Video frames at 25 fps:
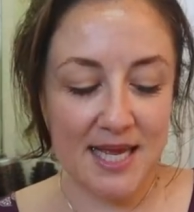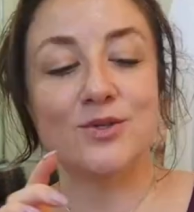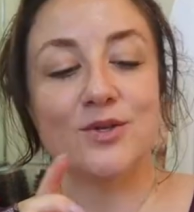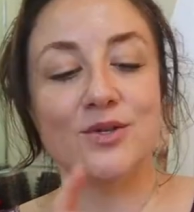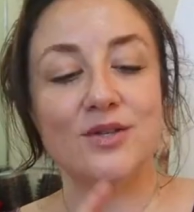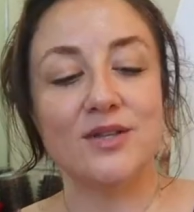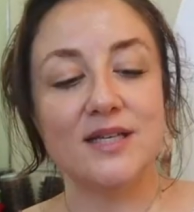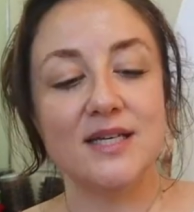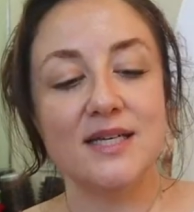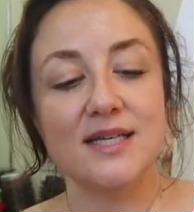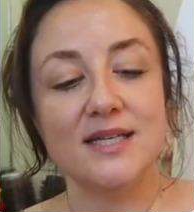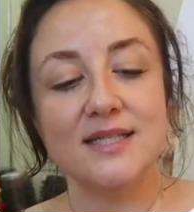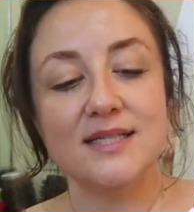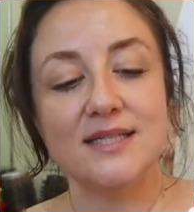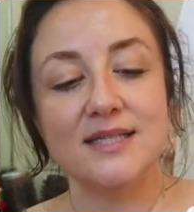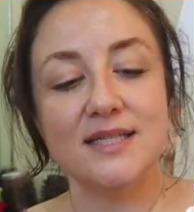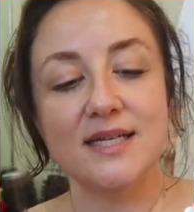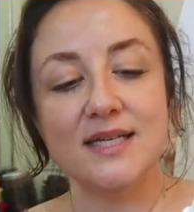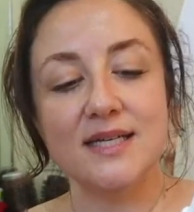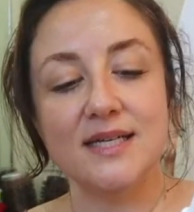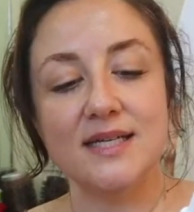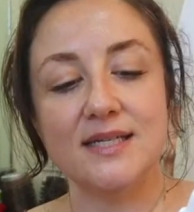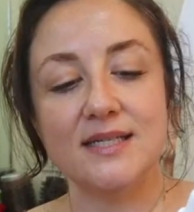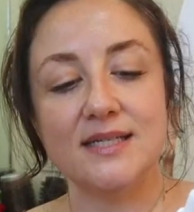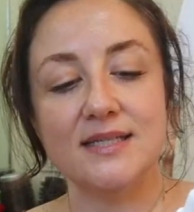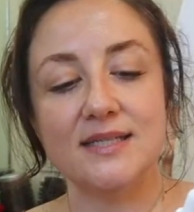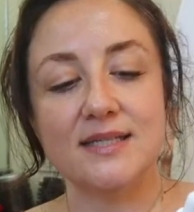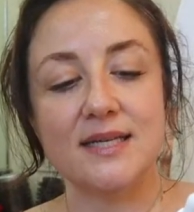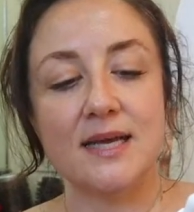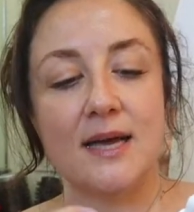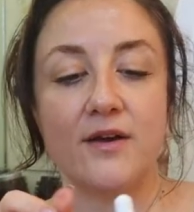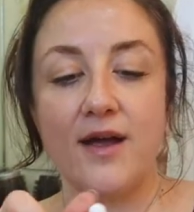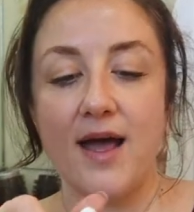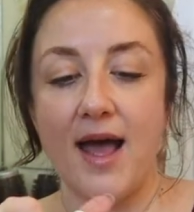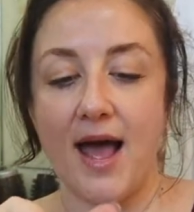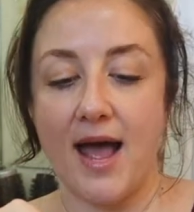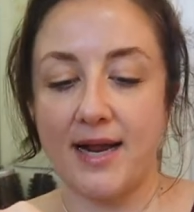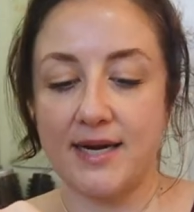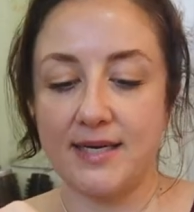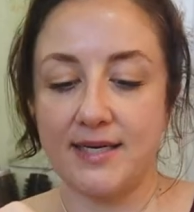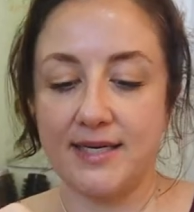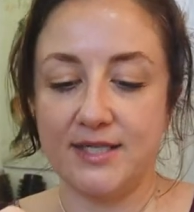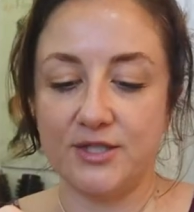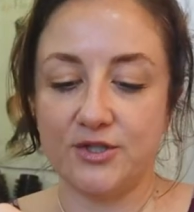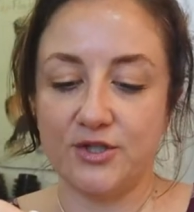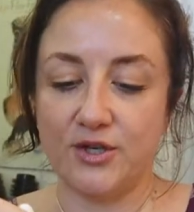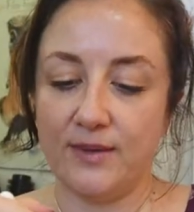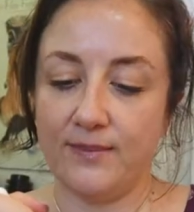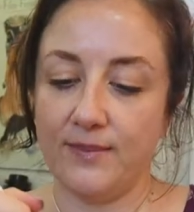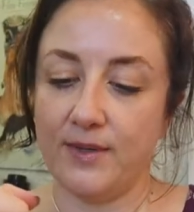So this is their acne
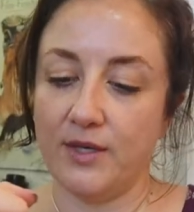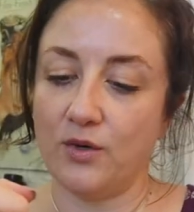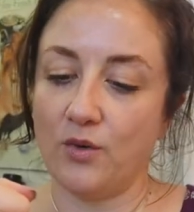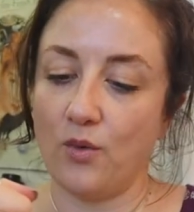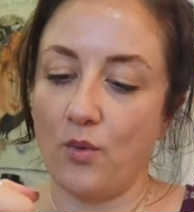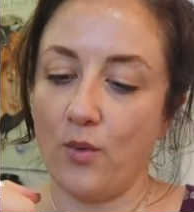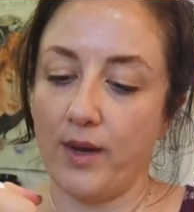treatment